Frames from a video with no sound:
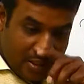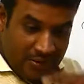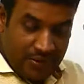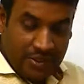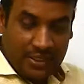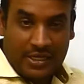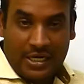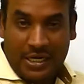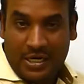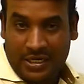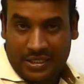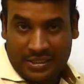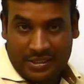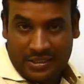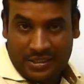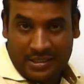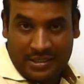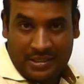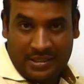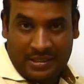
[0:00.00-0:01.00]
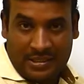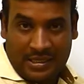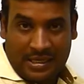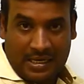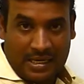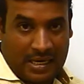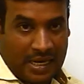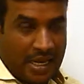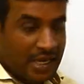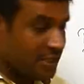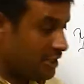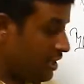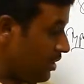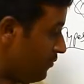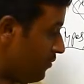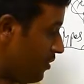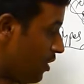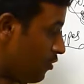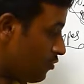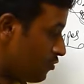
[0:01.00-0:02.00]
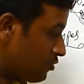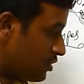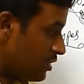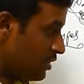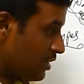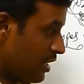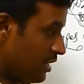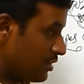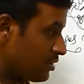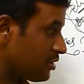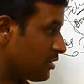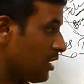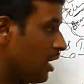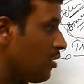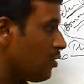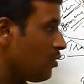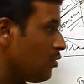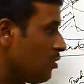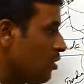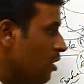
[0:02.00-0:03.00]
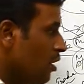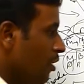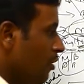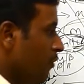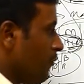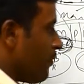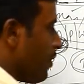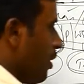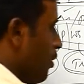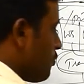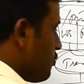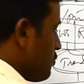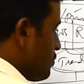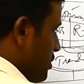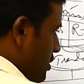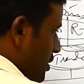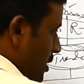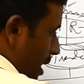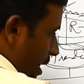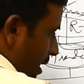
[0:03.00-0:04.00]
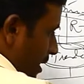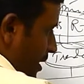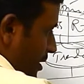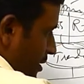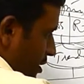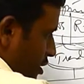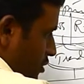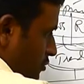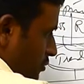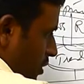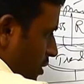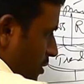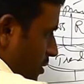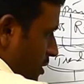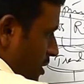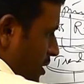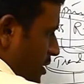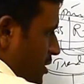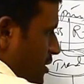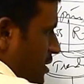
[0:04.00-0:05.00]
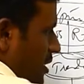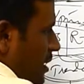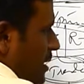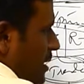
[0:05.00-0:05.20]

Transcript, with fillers: retailers. Like that we have to see next. Now we have to see again this one. It is a